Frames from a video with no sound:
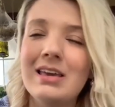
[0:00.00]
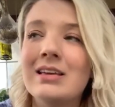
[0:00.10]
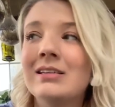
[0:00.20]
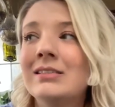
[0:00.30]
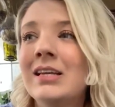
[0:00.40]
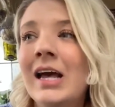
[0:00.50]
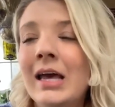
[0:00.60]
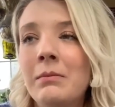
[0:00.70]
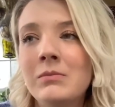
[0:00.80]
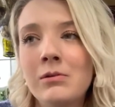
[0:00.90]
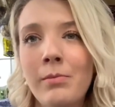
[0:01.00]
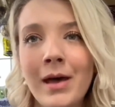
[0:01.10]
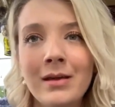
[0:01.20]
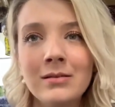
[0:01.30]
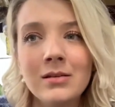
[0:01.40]
and time
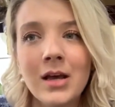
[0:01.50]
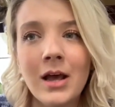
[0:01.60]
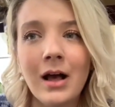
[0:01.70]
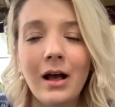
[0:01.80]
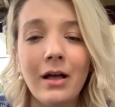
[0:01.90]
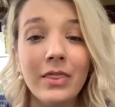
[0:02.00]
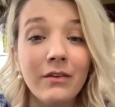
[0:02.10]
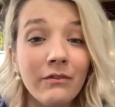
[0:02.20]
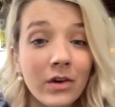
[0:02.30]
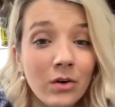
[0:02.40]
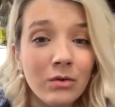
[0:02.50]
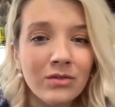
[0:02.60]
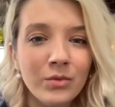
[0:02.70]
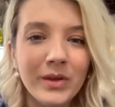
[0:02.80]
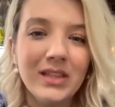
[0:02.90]
spent on the
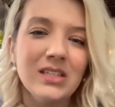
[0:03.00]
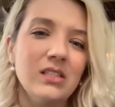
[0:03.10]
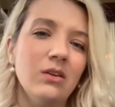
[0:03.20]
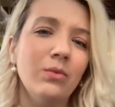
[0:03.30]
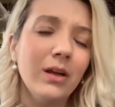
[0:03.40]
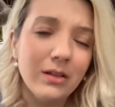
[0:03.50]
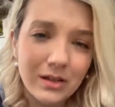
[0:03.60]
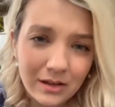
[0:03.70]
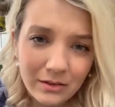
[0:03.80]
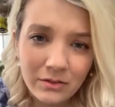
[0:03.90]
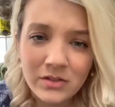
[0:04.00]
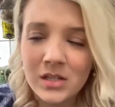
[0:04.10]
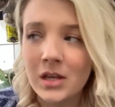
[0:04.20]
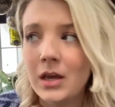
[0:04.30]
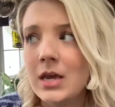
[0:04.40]
phone with distant
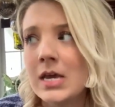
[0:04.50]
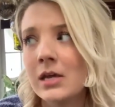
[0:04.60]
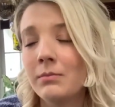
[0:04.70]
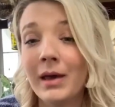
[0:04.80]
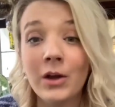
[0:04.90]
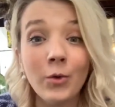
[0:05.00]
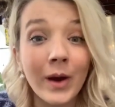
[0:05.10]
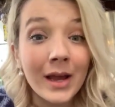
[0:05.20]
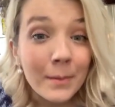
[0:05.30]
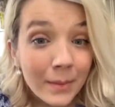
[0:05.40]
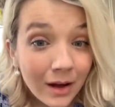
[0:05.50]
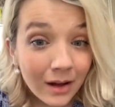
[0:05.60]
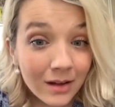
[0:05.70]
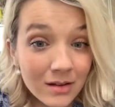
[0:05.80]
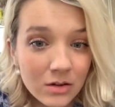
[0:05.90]
relatives and my grandma,
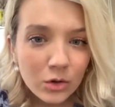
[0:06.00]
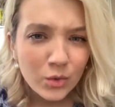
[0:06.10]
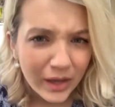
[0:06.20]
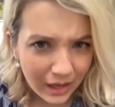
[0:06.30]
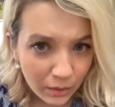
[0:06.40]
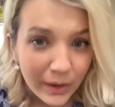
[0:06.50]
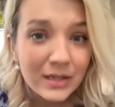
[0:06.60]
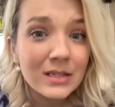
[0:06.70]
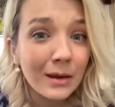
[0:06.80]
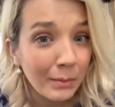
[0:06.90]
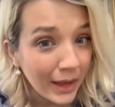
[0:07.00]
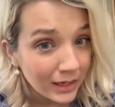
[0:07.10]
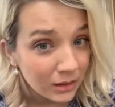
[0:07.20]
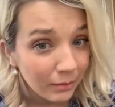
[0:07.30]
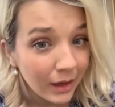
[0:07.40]
who can't wait to get
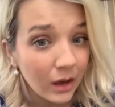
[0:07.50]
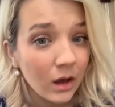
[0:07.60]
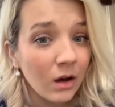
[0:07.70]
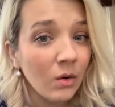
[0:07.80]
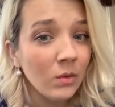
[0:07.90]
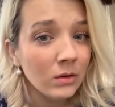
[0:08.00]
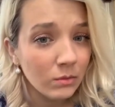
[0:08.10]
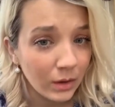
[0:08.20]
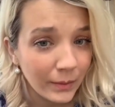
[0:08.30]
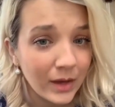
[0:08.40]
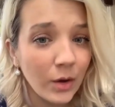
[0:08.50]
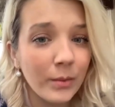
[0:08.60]
back to Bingo when we